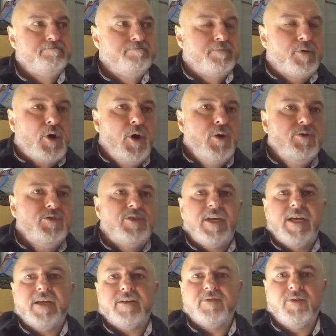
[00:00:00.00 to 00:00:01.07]

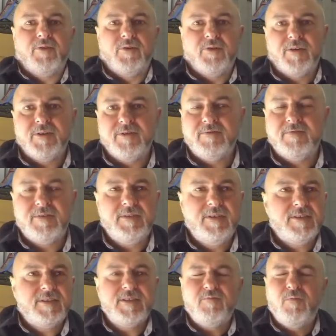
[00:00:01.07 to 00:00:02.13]
project, or
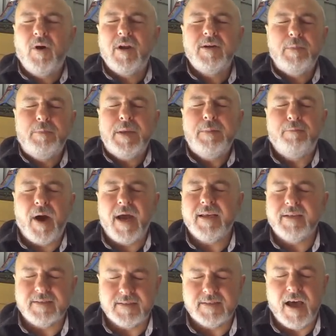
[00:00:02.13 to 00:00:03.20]
you're just wanting to be by
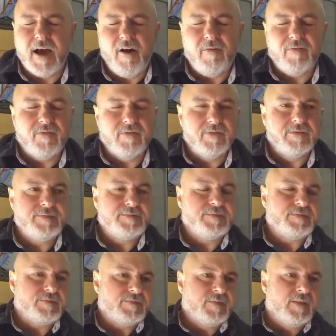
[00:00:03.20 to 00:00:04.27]
yourself.
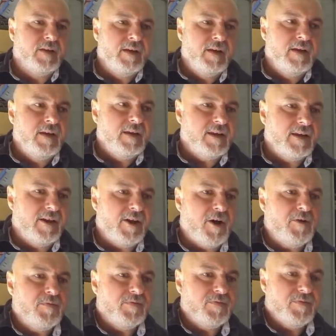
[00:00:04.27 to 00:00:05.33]

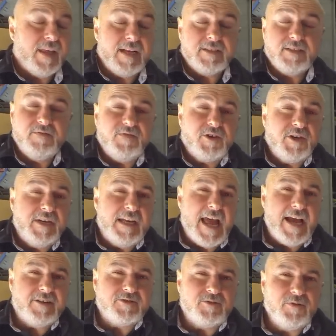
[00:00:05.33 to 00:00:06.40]
That's a very
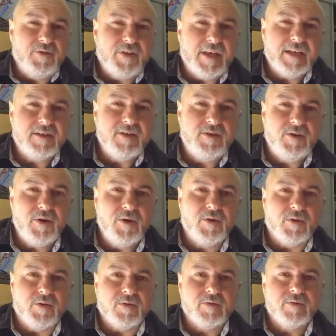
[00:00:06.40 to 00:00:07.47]
natural thing to
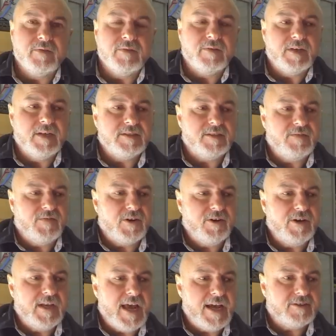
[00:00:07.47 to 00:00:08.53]
do. It's a
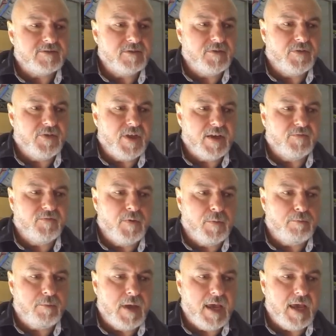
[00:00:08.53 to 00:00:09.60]
very natural thing for
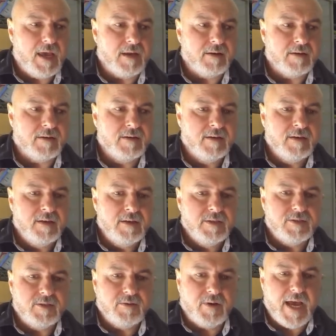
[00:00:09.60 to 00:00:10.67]
men
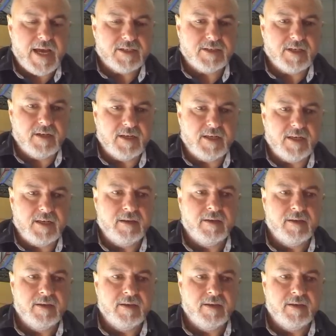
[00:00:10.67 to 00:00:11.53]
to actually